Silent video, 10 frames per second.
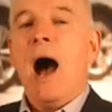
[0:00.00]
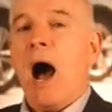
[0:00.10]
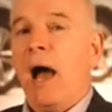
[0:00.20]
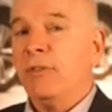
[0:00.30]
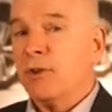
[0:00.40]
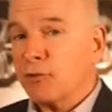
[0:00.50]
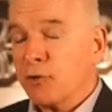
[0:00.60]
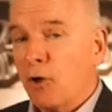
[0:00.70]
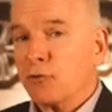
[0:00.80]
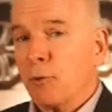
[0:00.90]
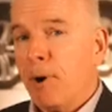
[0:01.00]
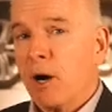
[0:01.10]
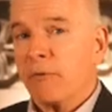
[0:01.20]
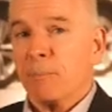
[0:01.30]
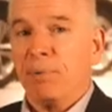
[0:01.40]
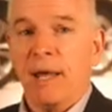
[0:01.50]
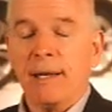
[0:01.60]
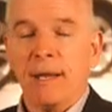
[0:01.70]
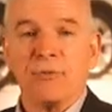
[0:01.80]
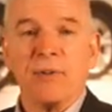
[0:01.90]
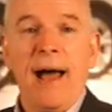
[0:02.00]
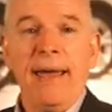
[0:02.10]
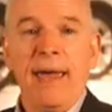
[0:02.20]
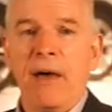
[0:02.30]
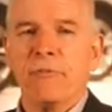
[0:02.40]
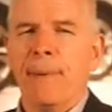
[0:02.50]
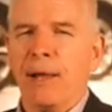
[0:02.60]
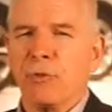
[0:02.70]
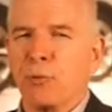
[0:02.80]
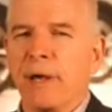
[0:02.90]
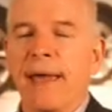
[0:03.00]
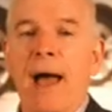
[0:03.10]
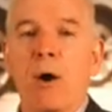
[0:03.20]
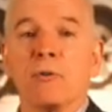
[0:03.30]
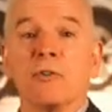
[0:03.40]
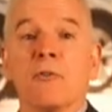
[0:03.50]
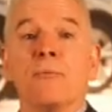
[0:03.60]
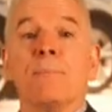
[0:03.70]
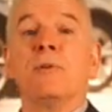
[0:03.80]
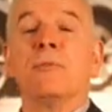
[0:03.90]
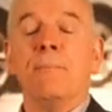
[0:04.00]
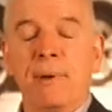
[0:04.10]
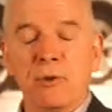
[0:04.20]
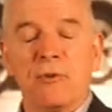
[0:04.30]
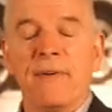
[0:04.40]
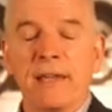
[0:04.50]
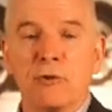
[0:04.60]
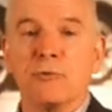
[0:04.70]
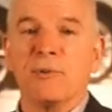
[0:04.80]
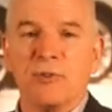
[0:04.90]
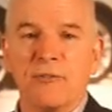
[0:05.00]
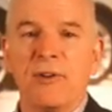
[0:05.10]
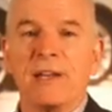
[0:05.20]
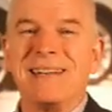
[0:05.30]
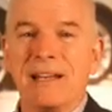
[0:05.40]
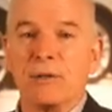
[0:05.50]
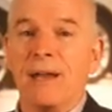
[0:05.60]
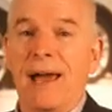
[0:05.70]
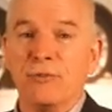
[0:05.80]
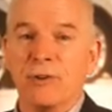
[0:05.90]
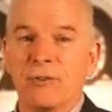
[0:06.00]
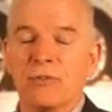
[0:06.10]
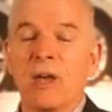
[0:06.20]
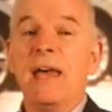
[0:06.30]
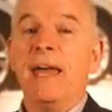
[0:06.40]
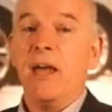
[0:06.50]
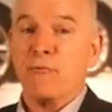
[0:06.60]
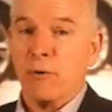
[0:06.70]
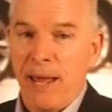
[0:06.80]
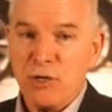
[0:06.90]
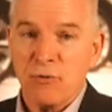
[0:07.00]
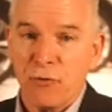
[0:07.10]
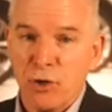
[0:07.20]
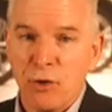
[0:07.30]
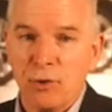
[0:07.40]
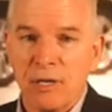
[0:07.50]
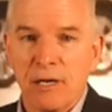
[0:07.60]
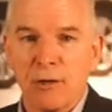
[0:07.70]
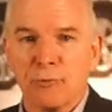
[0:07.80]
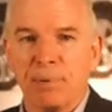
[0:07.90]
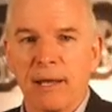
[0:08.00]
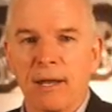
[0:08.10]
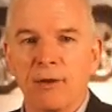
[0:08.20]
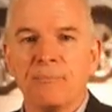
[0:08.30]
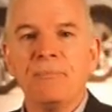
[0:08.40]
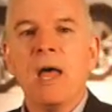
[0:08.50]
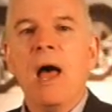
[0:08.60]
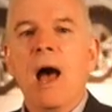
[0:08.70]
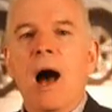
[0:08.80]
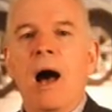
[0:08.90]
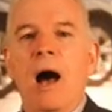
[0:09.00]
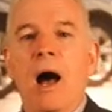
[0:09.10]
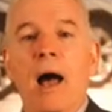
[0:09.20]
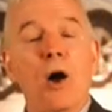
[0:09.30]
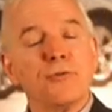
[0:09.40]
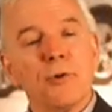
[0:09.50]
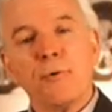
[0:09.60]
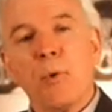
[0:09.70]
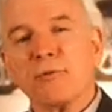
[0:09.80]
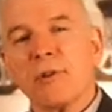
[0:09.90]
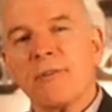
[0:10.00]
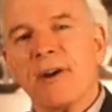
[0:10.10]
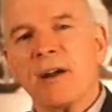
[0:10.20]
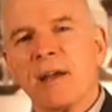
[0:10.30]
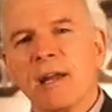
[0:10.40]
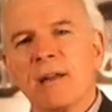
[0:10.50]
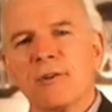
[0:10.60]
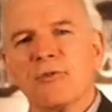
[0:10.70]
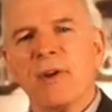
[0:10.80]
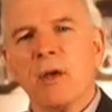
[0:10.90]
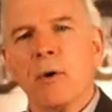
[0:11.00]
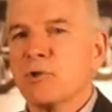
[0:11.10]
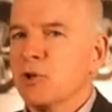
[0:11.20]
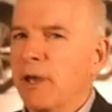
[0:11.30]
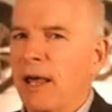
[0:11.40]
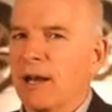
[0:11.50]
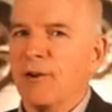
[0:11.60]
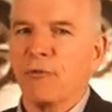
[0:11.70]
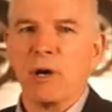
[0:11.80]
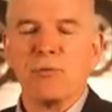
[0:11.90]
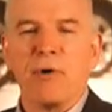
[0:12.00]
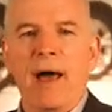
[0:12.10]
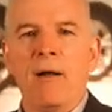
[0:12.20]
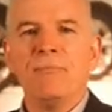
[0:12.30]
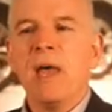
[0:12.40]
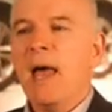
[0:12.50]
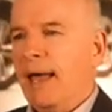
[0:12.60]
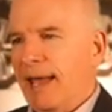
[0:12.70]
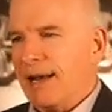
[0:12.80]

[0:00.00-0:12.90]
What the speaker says: This is also part of a playlist. I have about 3 hours of Pennsylvania-specific dealer license information for you at the end of this playlist. Also, if you watch to the very end of this video, I'm going to show you how to get a free trial and a